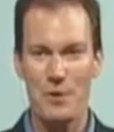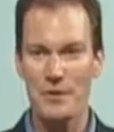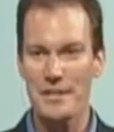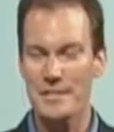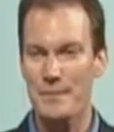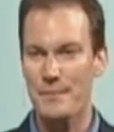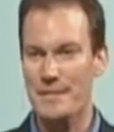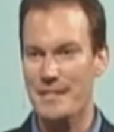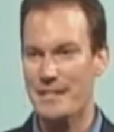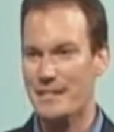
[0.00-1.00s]
One of the
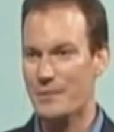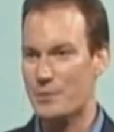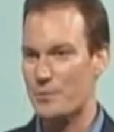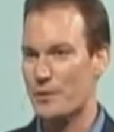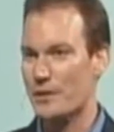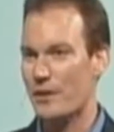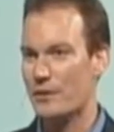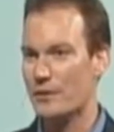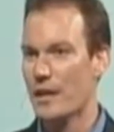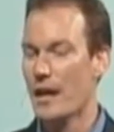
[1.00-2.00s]
experiments I did was one
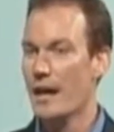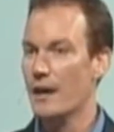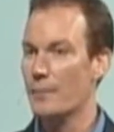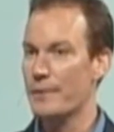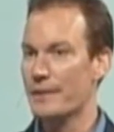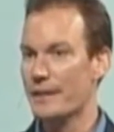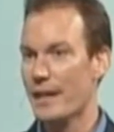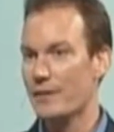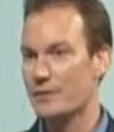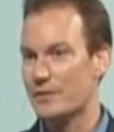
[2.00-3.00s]
called Helping the
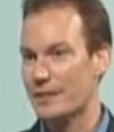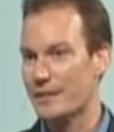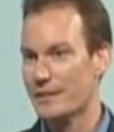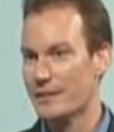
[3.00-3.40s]
Elderly.